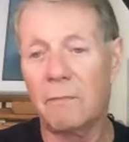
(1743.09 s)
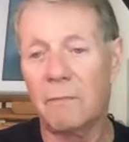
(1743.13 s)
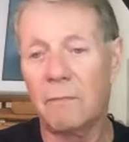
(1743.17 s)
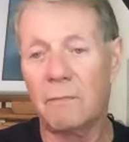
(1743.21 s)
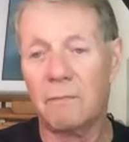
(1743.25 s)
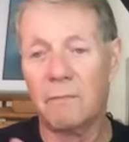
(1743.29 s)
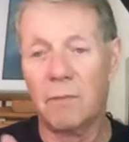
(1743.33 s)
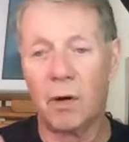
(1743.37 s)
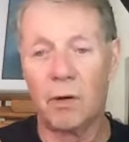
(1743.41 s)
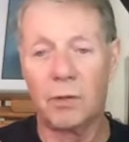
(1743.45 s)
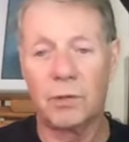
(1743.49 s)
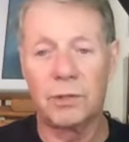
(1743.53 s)

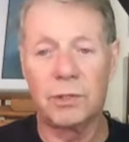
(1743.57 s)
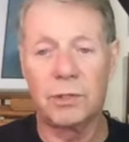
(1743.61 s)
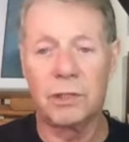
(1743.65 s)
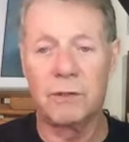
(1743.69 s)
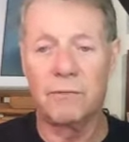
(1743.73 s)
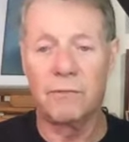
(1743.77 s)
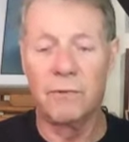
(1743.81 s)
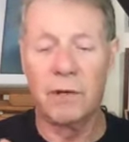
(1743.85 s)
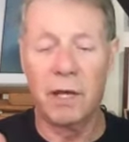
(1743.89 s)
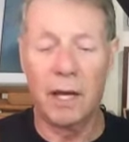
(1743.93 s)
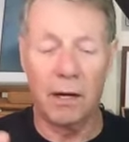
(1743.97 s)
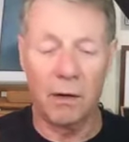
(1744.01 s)
most,
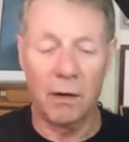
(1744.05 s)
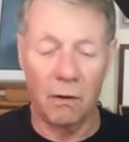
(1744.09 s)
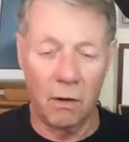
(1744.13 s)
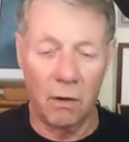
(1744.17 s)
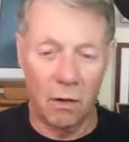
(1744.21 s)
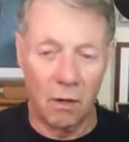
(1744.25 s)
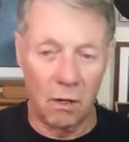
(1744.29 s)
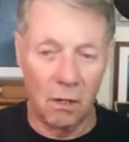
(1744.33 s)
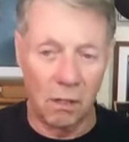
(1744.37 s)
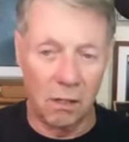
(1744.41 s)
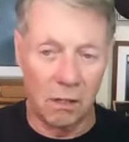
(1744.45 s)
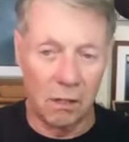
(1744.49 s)
if not
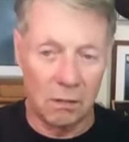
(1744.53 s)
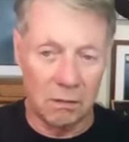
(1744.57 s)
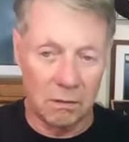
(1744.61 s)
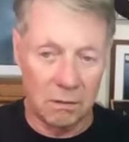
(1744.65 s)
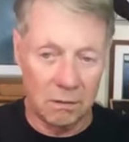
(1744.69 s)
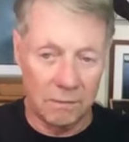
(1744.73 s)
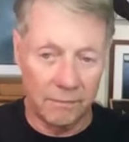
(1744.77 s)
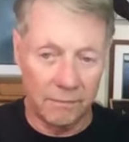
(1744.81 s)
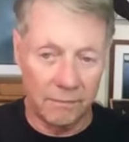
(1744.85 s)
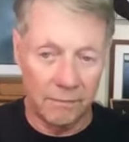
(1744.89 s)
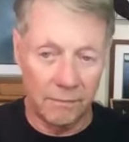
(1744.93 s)
all,